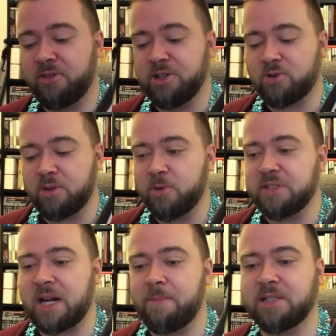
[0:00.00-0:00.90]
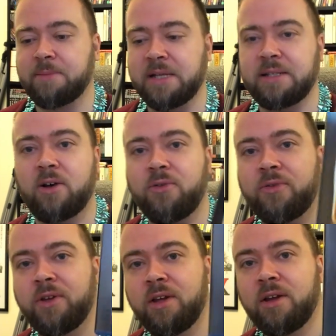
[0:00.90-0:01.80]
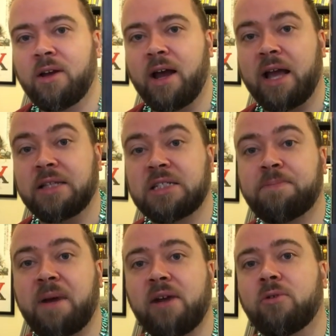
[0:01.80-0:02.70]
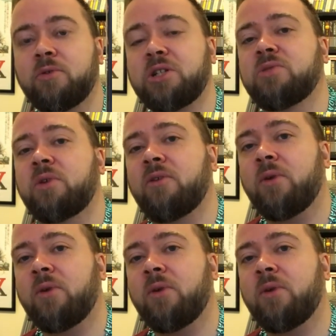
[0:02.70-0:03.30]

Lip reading: These are all the movies that I picked up myself. I got Spiral, which is one I